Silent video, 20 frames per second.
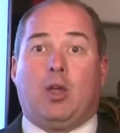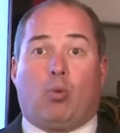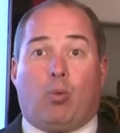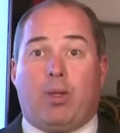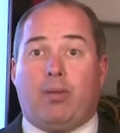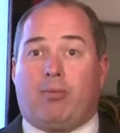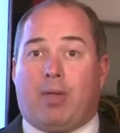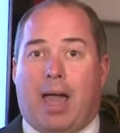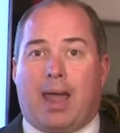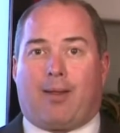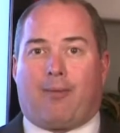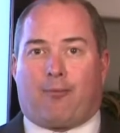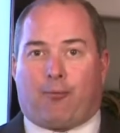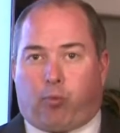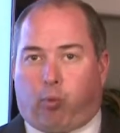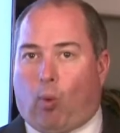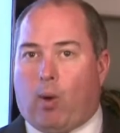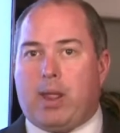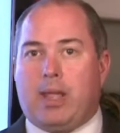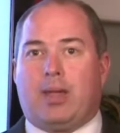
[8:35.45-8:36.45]
we've got a
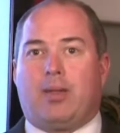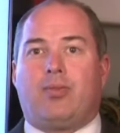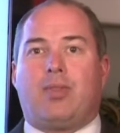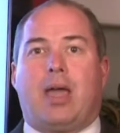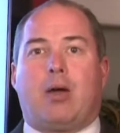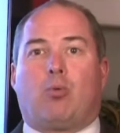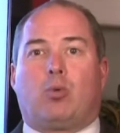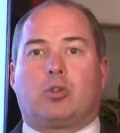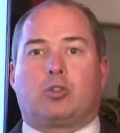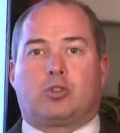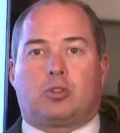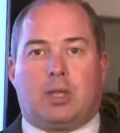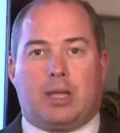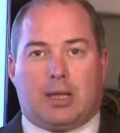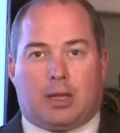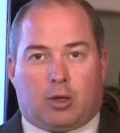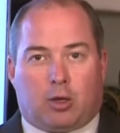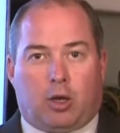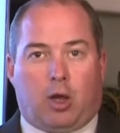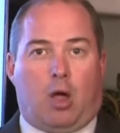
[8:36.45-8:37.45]
friend that will
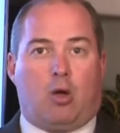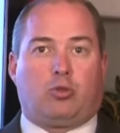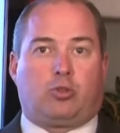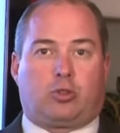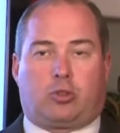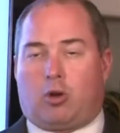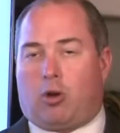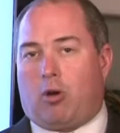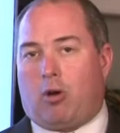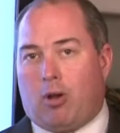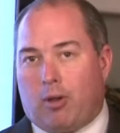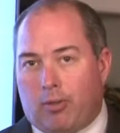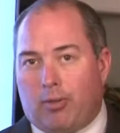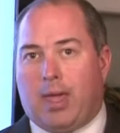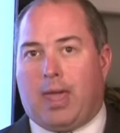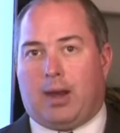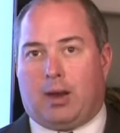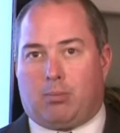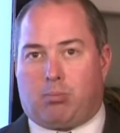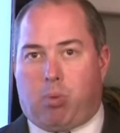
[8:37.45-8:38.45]
stick closer
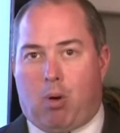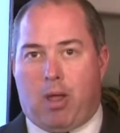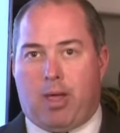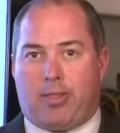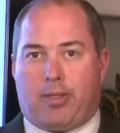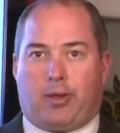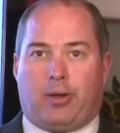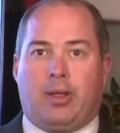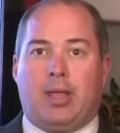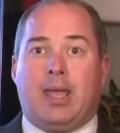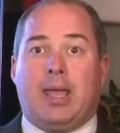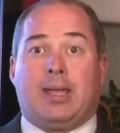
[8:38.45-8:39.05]
than a brother.